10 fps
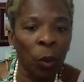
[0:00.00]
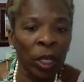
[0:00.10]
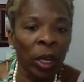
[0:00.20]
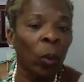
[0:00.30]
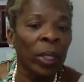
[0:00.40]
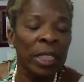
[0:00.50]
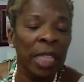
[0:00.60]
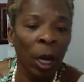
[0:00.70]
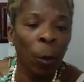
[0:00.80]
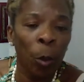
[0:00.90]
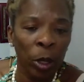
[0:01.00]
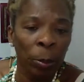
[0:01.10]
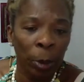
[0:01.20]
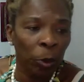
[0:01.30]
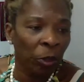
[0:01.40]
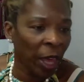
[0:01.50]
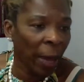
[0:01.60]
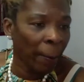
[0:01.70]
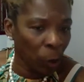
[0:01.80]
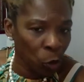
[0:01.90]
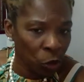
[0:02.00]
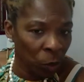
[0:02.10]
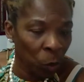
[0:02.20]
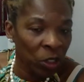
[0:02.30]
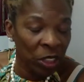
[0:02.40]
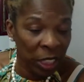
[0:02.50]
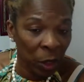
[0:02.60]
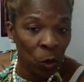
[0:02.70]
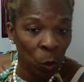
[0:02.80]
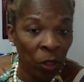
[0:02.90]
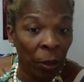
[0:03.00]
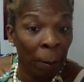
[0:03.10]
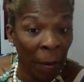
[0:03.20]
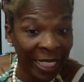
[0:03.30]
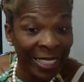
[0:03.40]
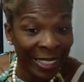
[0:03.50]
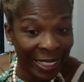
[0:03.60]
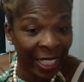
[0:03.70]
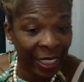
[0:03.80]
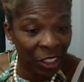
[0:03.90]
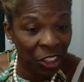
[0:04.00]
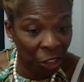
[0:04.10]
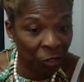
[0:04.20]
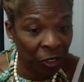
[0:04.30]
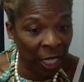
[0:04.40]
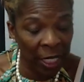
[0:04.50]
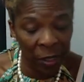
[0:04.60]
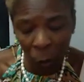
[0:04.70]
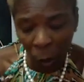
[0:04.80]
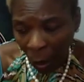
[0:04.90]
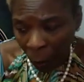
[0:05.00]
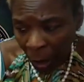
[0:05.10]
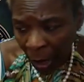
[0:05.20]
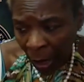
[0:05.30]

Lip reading: We are going to help rebirth that person, which deals with mindset shift as well.